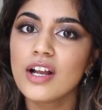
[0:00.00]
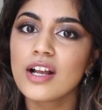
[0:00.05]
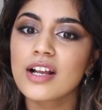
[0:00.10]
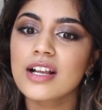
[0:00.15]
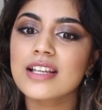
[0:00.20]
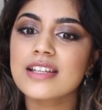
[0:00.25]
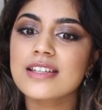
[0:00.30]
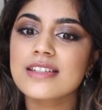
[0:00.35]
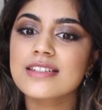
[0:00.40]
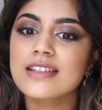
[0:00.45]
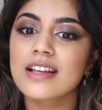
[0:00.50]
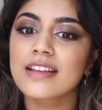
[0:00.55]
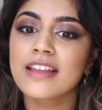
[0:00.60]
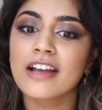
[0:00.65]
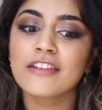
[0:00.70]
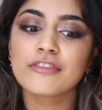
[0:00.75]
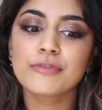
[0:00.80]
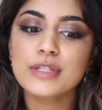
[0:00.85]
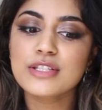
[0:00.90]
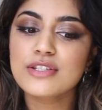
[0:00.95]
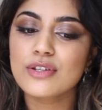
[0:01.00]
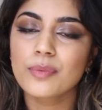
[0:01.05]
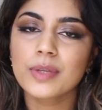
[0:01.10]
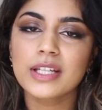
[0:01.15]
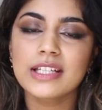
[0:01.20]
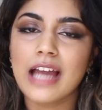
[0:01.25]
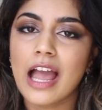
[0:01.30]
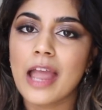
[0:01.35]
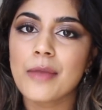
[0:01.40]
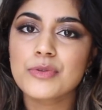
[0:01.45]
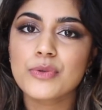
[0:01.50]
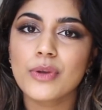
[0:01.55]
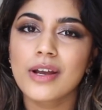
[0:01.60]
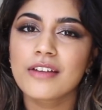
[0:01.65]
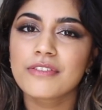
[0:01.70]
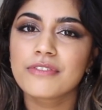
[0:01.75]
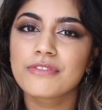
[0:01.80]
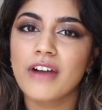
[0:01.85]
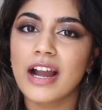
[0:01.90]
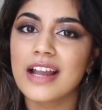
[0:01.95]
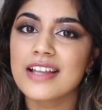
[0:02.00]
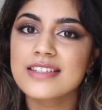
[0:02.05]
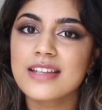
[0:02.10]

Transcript: because there have been so many times where I find